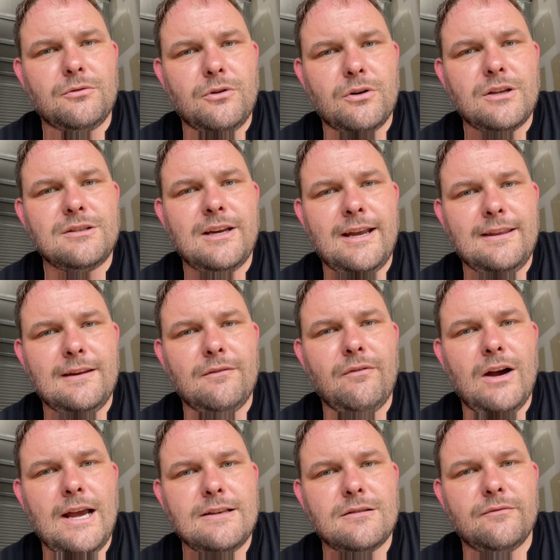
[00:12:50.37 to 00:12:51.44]
going to take the
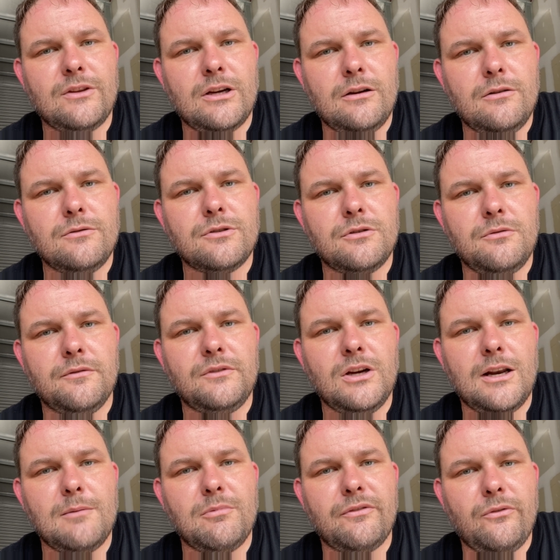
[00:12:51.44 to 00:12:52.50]
advice of those who have
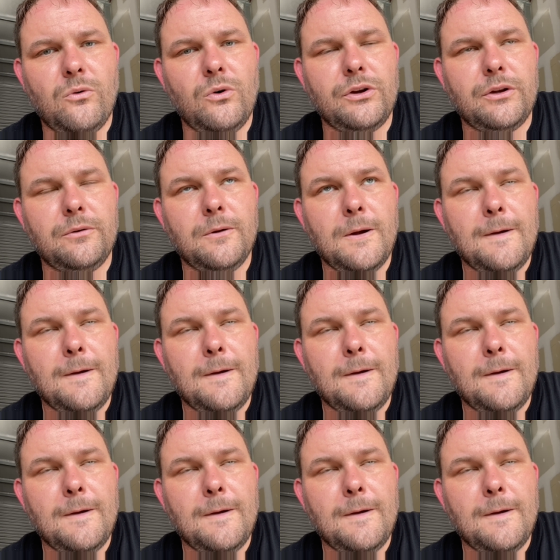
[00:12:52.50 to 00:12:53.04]
done it before you,